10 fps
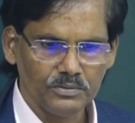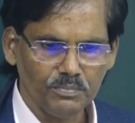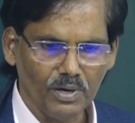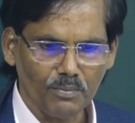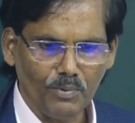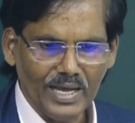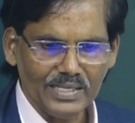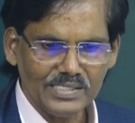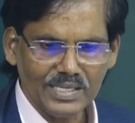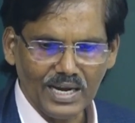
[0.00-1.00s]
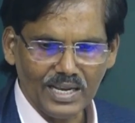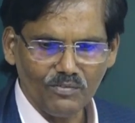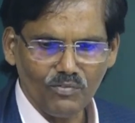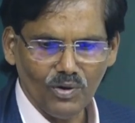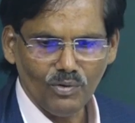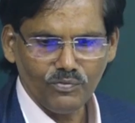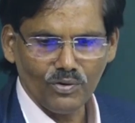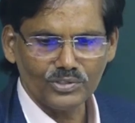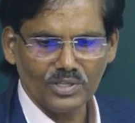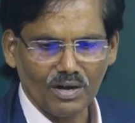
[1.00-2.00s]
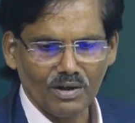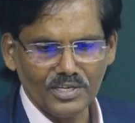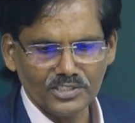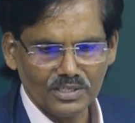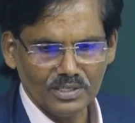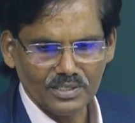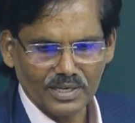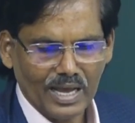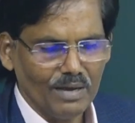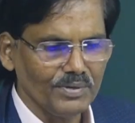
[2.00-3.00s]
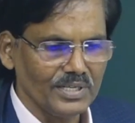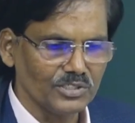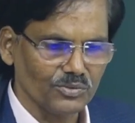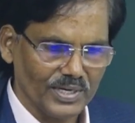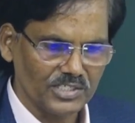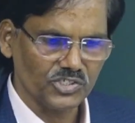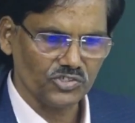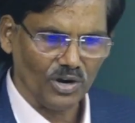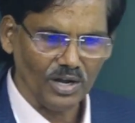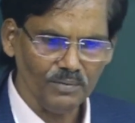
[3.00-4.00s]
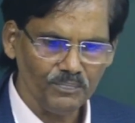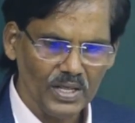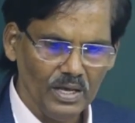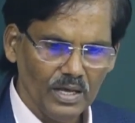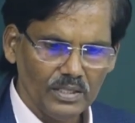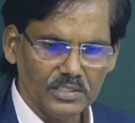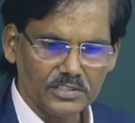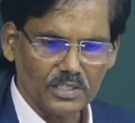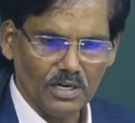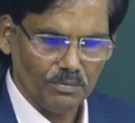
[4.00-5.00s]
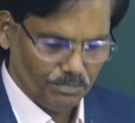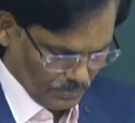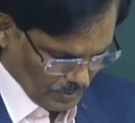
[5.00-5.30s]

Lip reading: For buoyancy aiding flow, flow circulation in the cavity is quite strong. The term